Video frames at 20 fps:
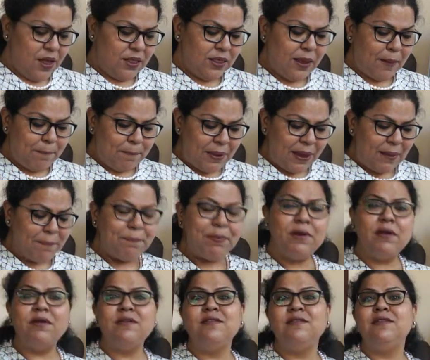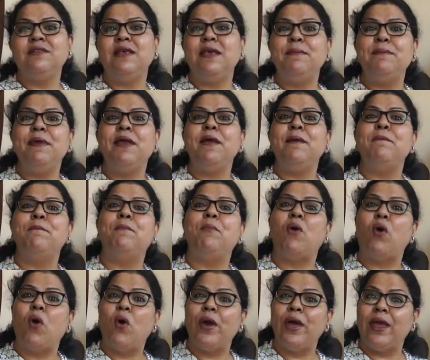The paper seeming
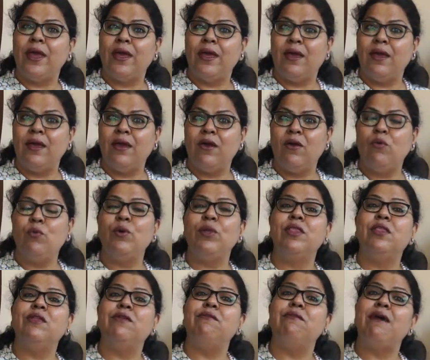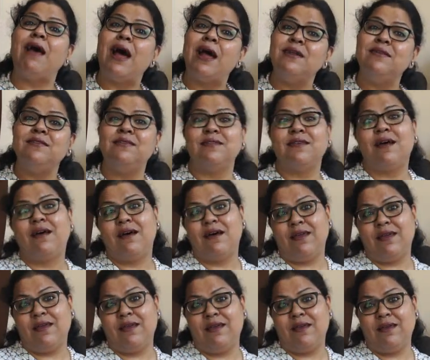boy with rat's
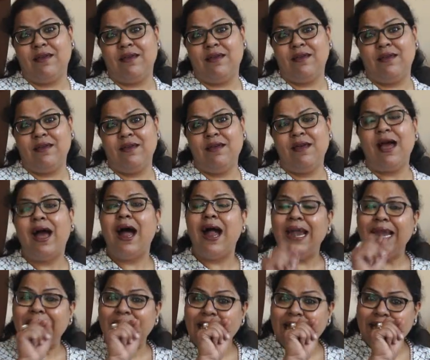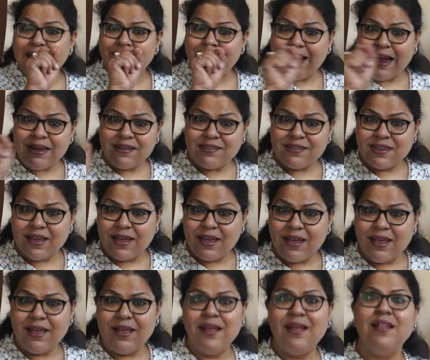eye. Underline rat's
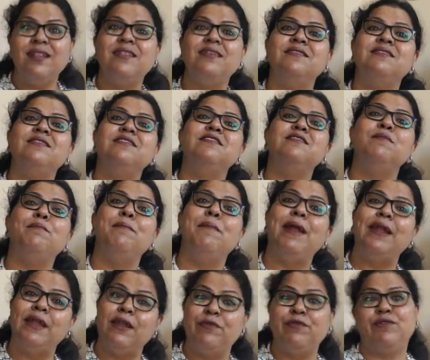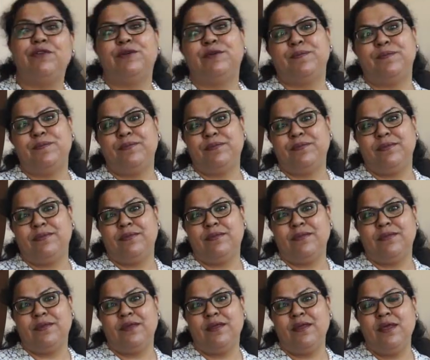eye, this is metaphor.
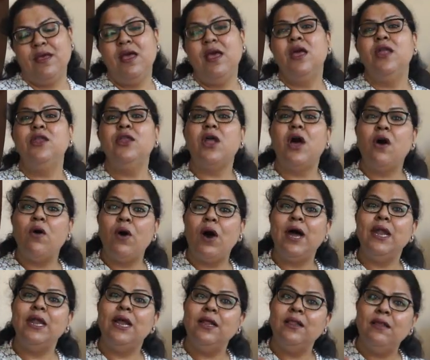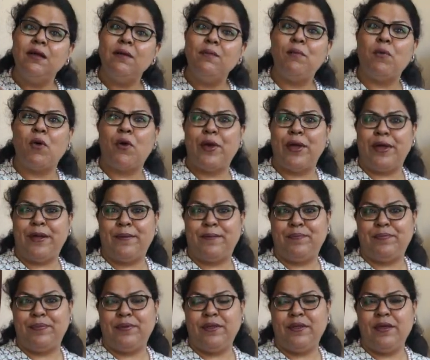Now another boy,
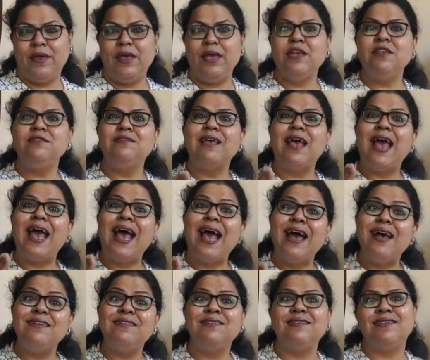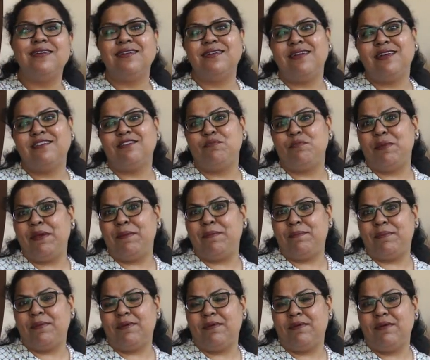he is as thin as
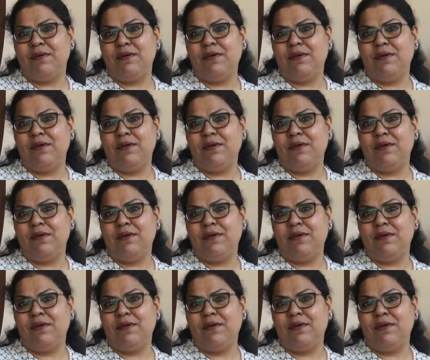paper.